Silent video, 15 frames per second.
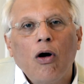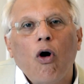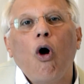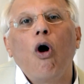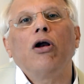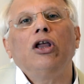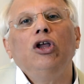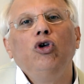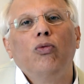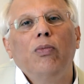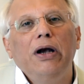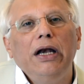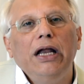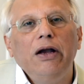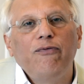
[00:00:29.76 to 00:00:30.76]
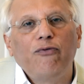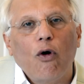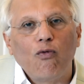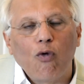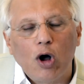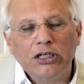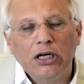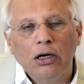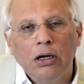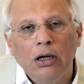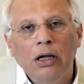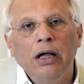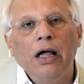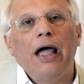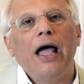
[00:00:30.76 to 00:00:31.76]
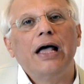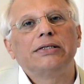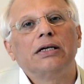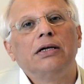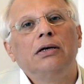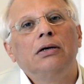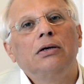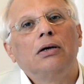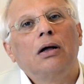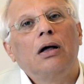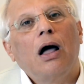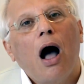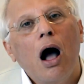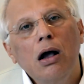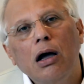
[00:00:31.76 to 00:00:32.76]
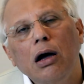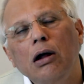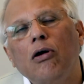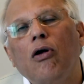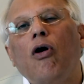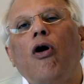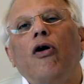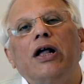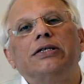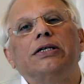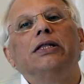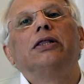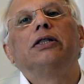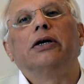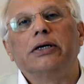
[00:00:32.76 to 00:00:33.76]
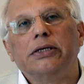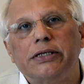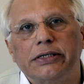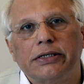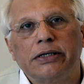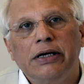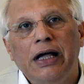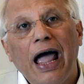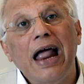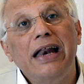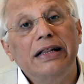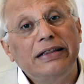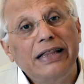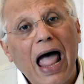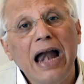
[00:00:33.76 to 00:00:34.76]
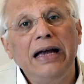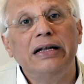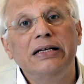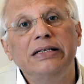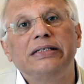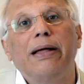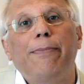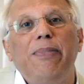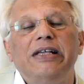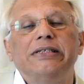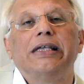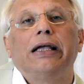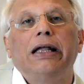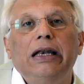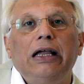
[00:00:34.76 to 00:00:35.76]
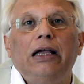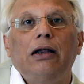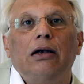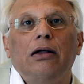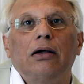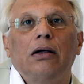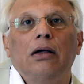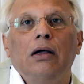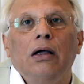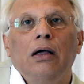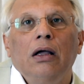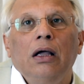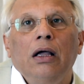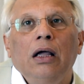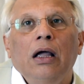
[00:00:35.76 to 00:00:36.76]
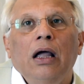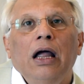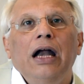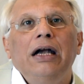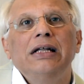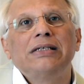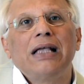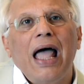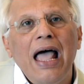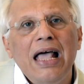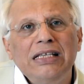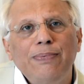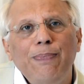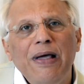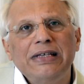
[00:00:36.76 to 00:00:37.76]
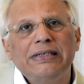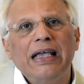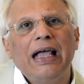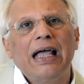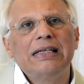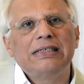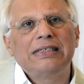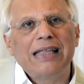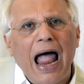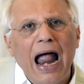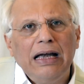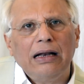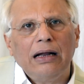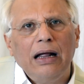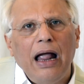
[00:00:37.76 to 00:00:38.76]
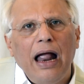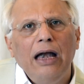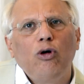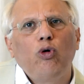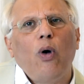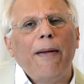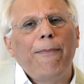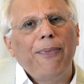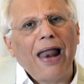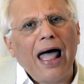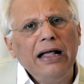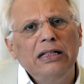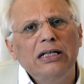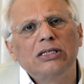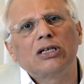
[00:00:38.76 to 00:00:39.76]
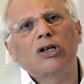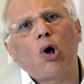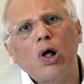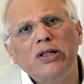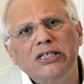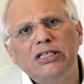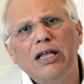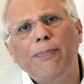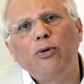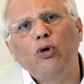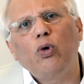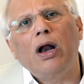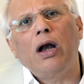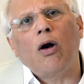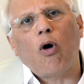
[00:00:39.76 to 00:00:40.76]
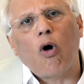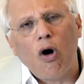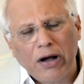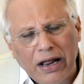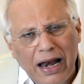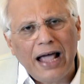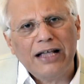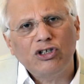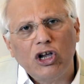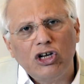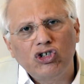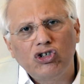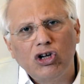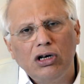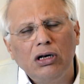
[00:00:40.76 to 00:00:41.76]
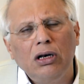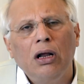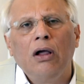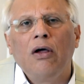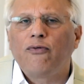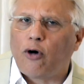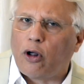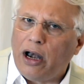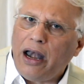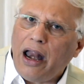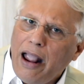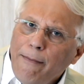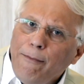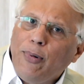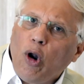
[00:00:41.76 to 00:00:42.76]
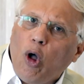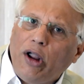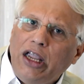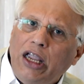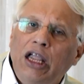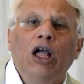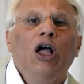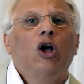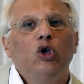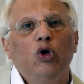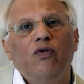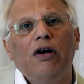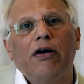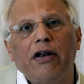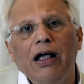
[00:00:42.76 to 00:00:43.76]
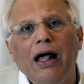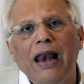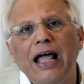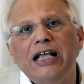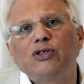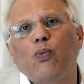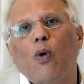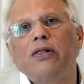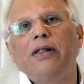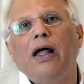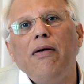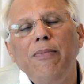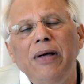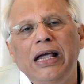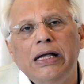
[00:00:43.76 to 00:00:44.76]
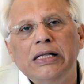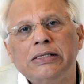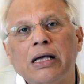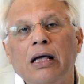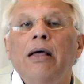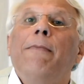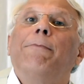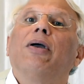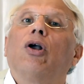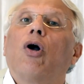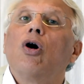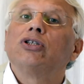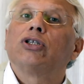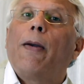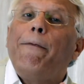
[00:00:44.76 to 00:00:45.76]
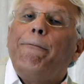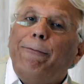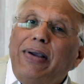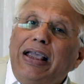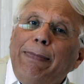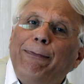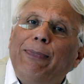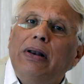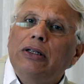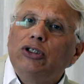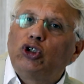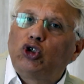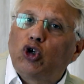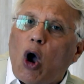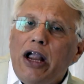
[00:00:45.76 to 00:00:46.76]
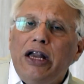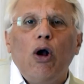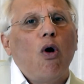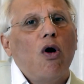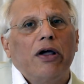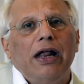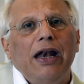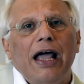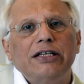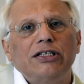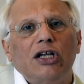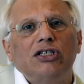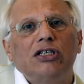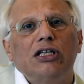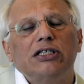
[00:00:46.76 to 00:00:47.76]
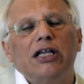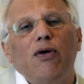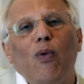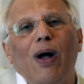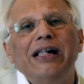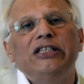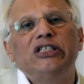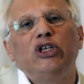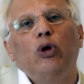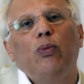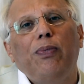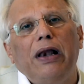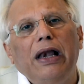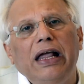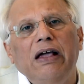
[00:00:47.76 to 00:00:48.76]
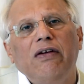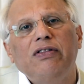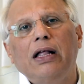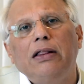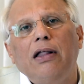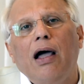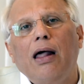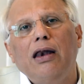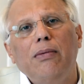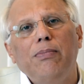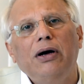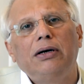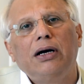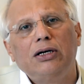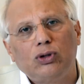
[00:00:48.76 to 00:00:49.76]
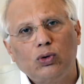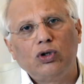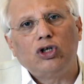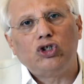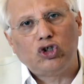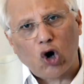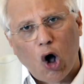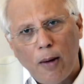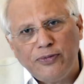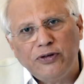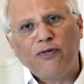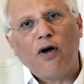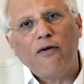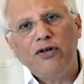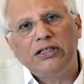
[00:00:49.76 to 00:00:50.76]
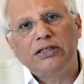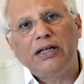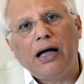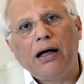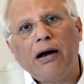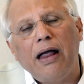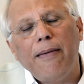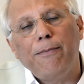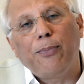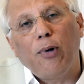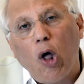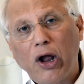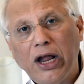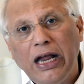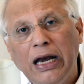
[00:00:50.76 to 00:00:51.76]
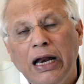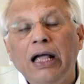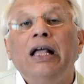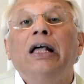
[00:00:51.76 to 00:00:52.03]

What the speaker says: or human need for water, as in hunger or as in thirst. And that is the basic need. It is as basic as that, and to apply this concept to an organization for an employee, you will realize what that means, because people join organizations, and whilst you believe that they are limited to the jobs for which they are employed,